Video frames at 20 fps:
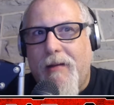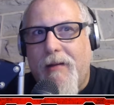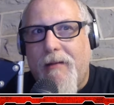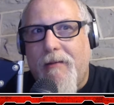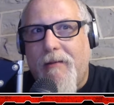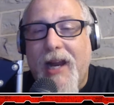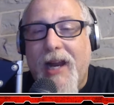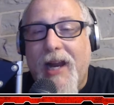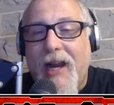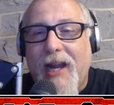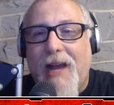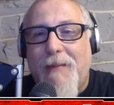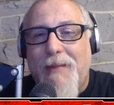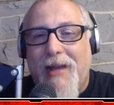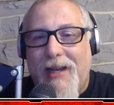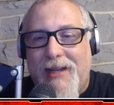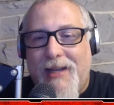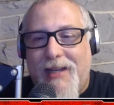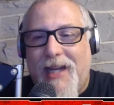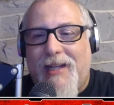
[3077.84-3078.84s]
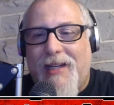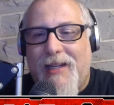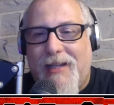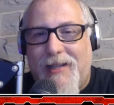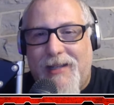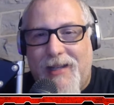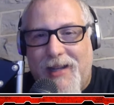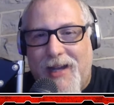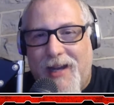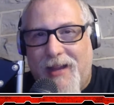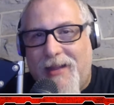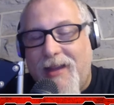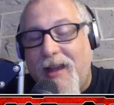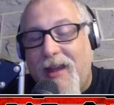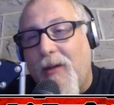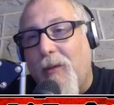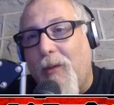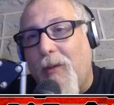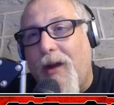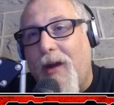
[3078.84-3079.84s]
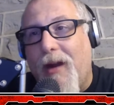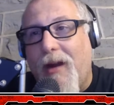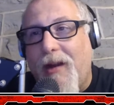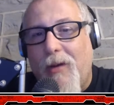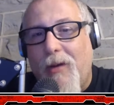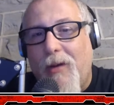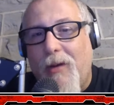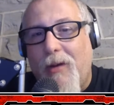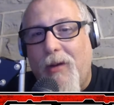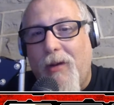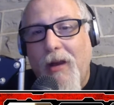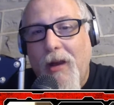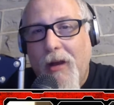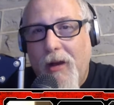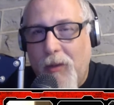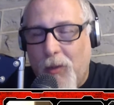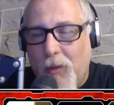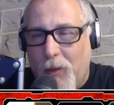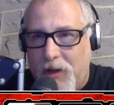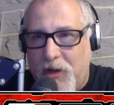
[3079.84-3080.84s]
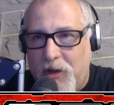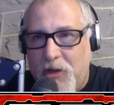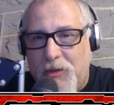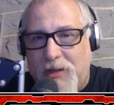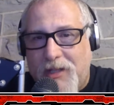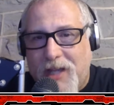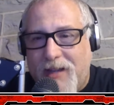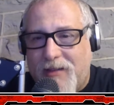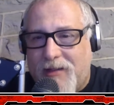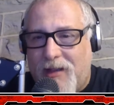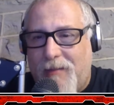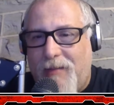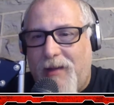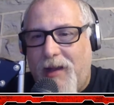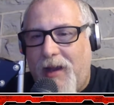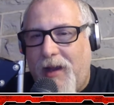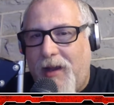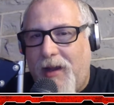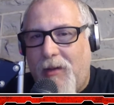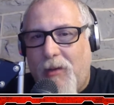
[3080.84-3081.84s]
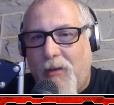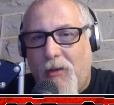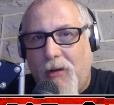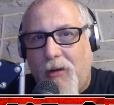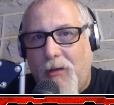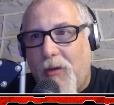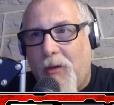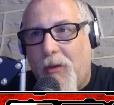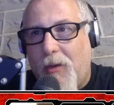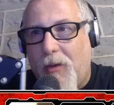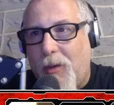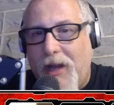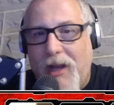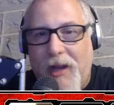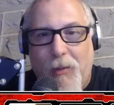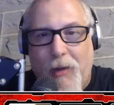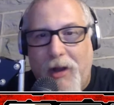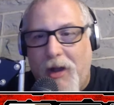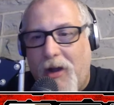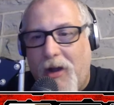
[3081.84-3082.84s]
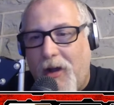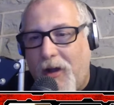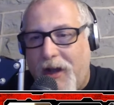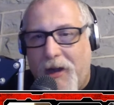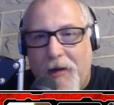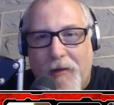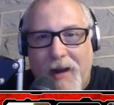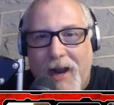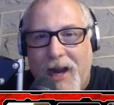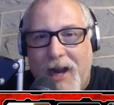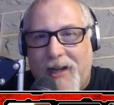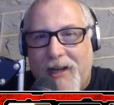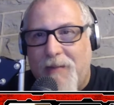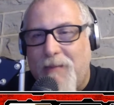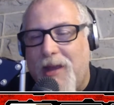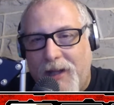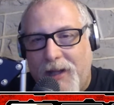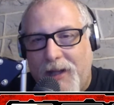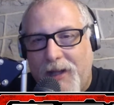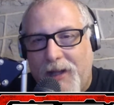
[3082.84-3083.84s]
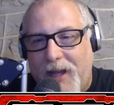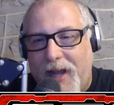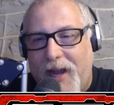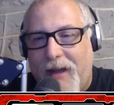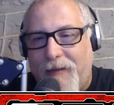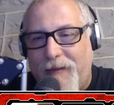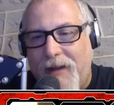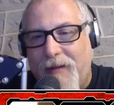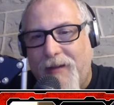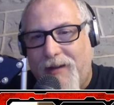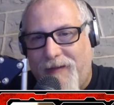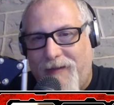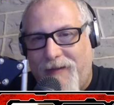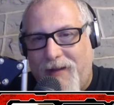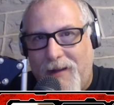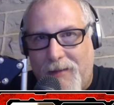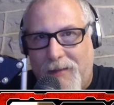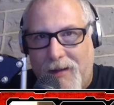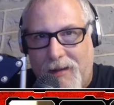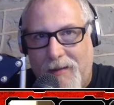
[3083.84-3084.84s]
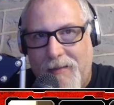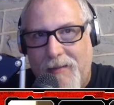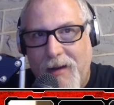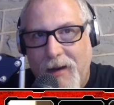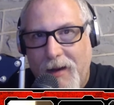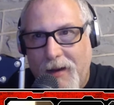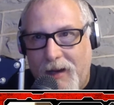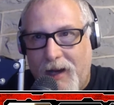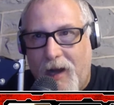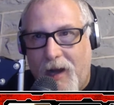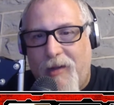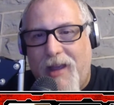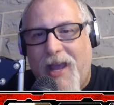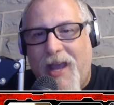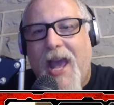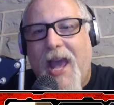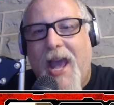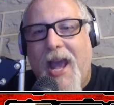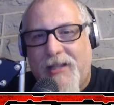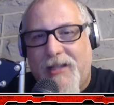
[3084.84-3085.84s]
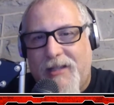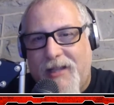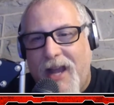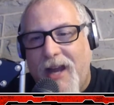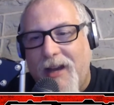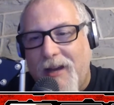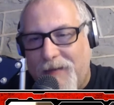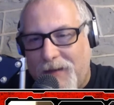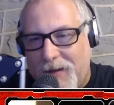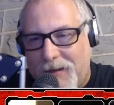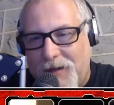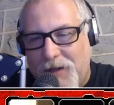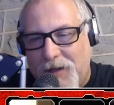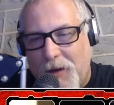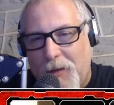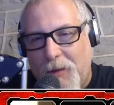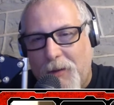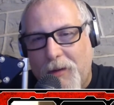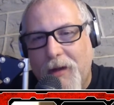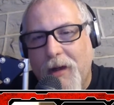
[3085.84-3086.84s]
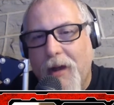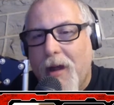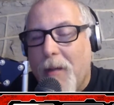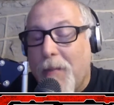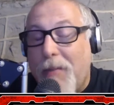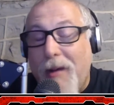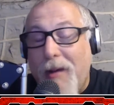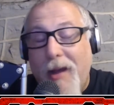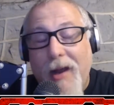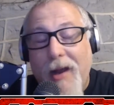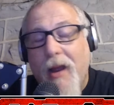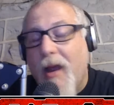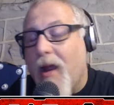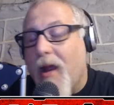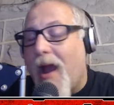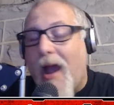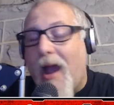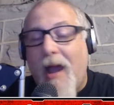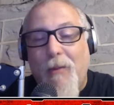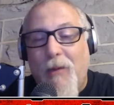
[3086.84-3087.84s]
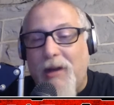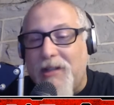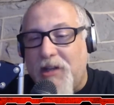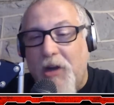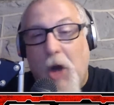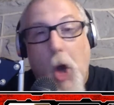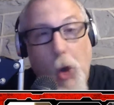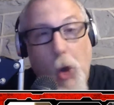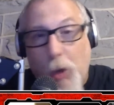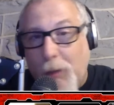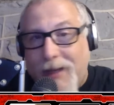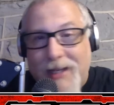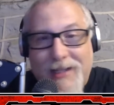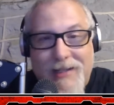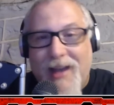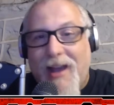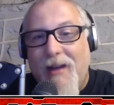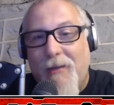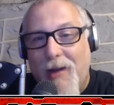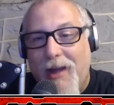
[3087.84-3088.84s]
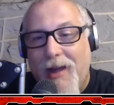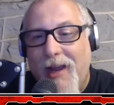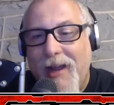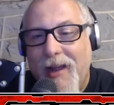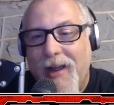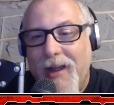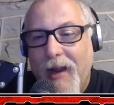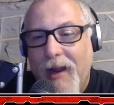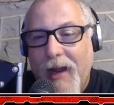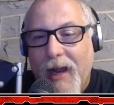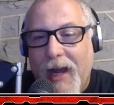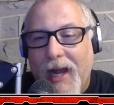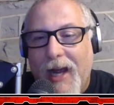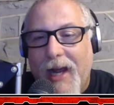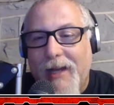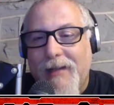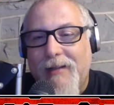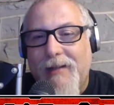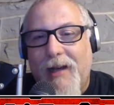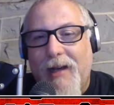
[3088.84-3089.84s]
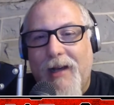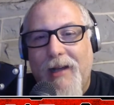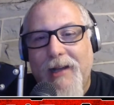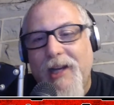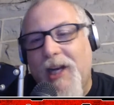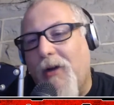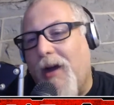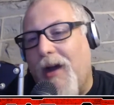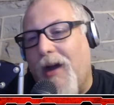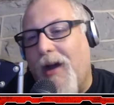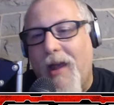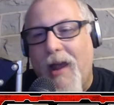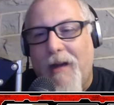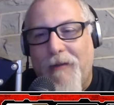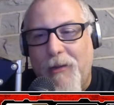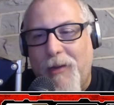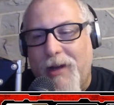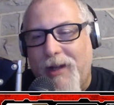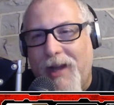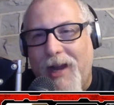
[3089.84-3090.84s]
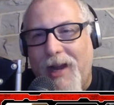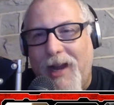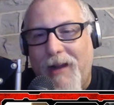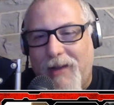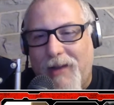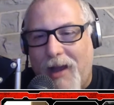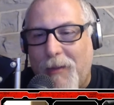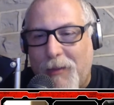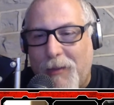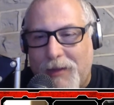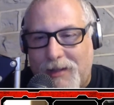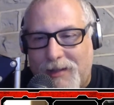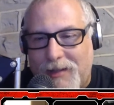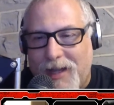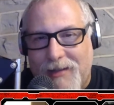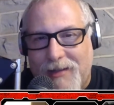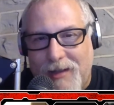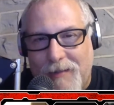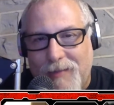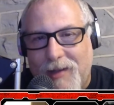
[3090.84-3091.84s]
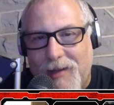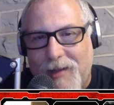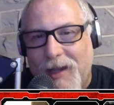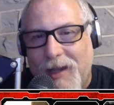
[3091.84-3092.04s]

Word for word: kind of got me addicted to that thing where, you know, when you say something or, you know, we all interact and people laugh, even if I'm the, you know, the ass end of the joke, but I wasn't always that way. And, you know, everyone laughed. I would say something